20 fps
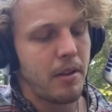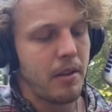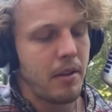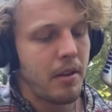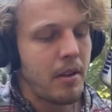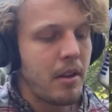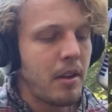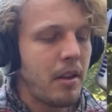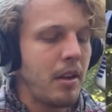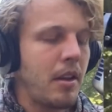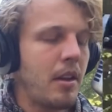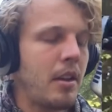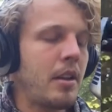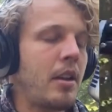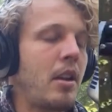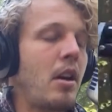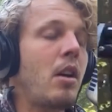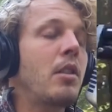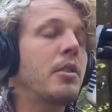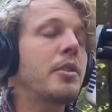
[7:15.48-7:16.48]

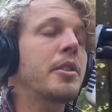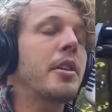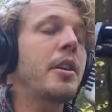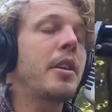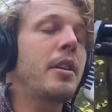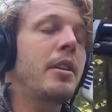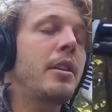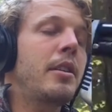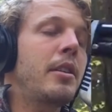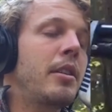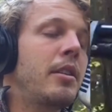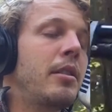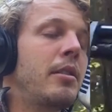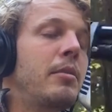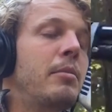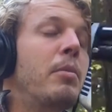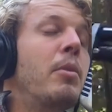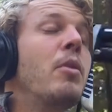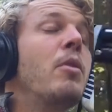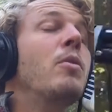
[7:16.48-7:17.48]
and our skin
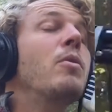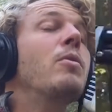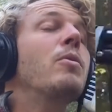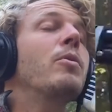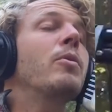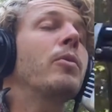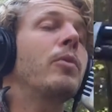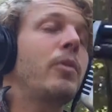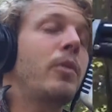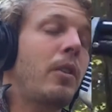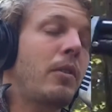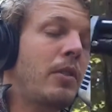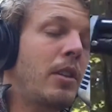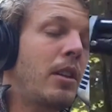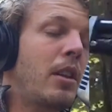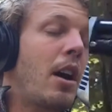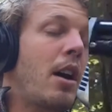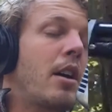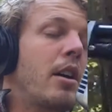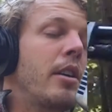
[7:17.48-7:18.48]
proof of the
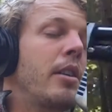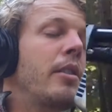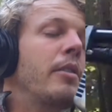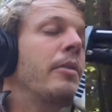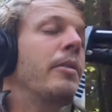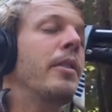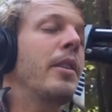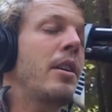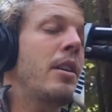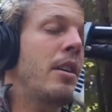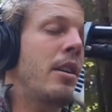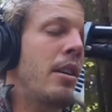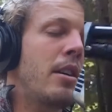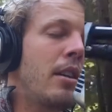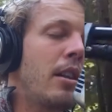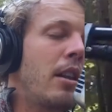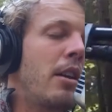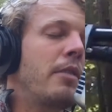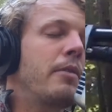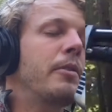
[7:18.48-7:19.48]
life they
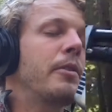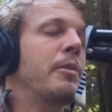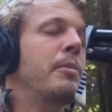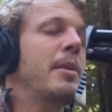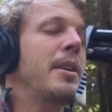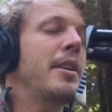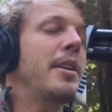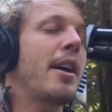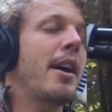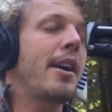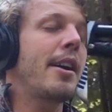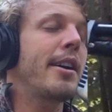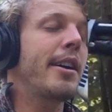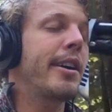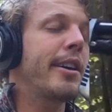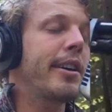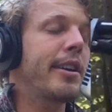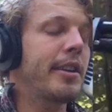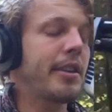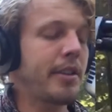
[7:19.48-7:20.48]
left
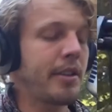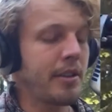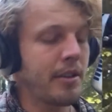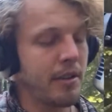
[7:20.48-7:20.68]
behind.